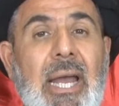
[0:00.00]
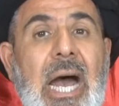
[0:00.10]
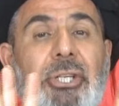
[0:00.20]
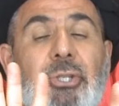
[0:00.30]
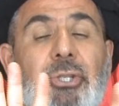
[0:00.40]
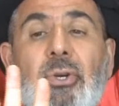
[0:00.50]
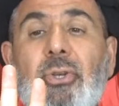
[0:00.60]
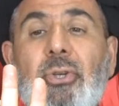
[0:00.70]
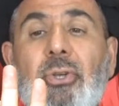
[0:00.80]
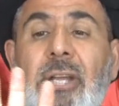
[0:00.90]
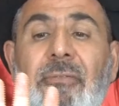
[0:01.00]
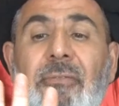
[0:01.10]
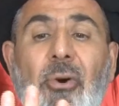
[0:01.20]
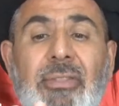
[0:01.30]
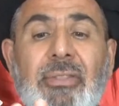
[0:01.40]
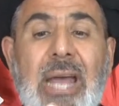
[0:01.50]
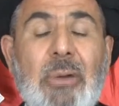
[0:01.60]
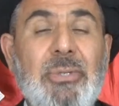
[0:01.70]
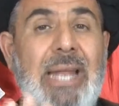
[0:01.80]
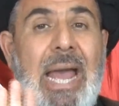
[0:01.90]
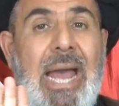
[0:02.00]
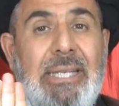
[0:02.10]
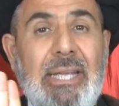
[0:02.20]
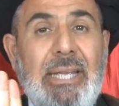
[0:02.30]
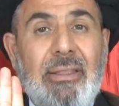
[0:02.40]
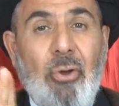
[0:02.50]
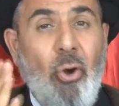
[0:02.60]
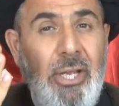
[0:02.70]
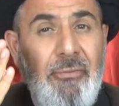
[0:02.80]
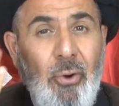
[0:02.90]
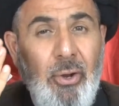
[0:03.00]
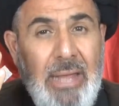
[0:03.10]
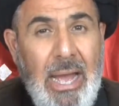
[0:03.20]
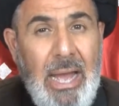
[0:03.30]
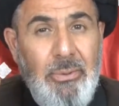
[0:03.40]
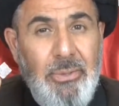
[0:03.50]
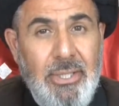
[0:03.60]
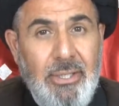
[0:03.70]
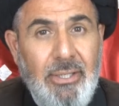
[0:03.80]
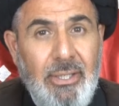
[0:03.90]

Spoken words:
I chose only 4,000 hadith, only 4,000.